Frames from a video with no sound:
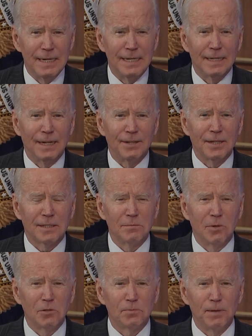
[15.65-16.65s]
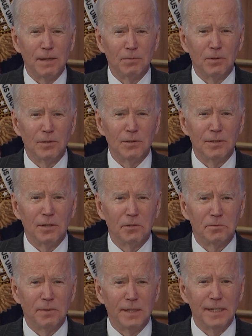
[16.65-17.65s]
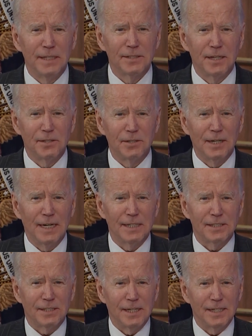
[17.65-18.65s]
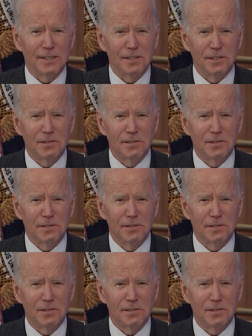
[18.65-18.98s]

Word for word: as U S policymakers are working to bolster